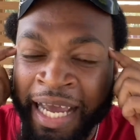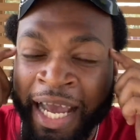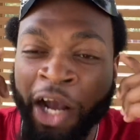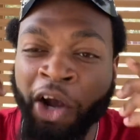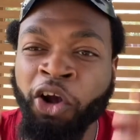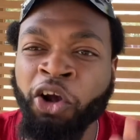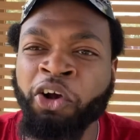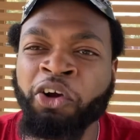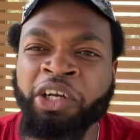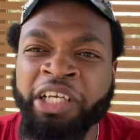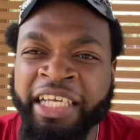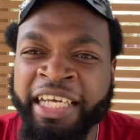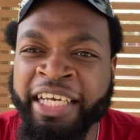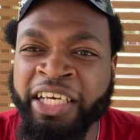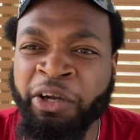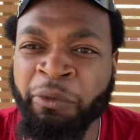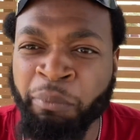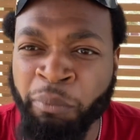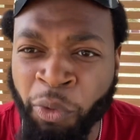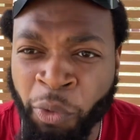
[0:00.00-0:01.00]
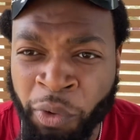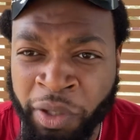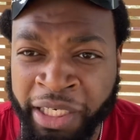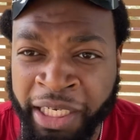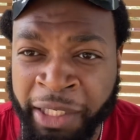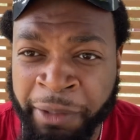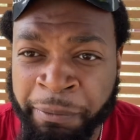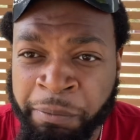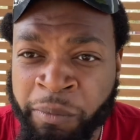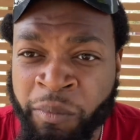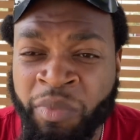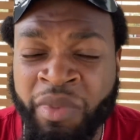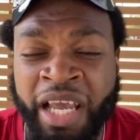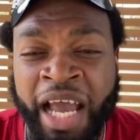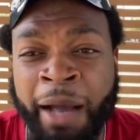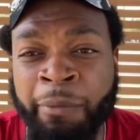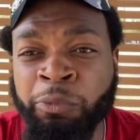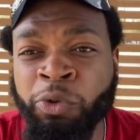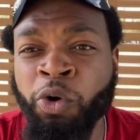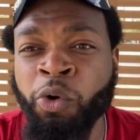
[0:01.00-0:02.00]
Early in the morning,
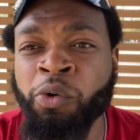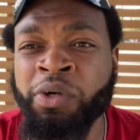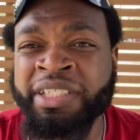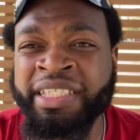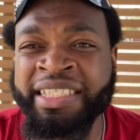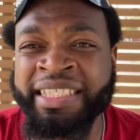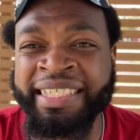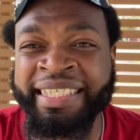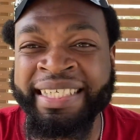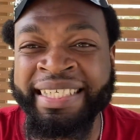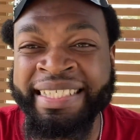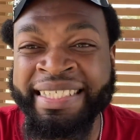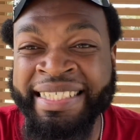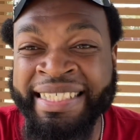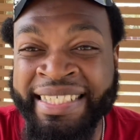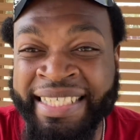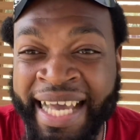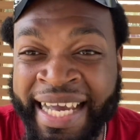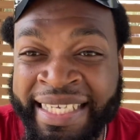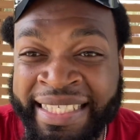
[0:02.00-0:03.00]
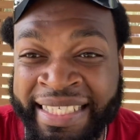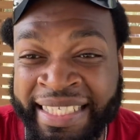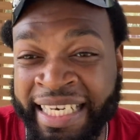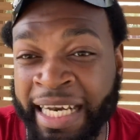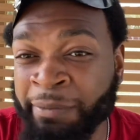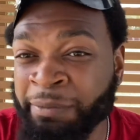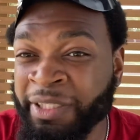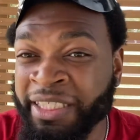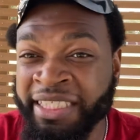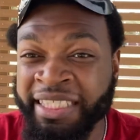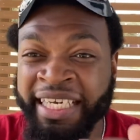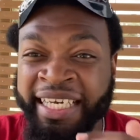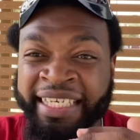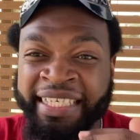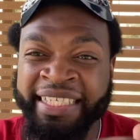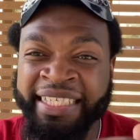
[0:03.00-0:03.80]
I'm going to these sites and I'm seeing these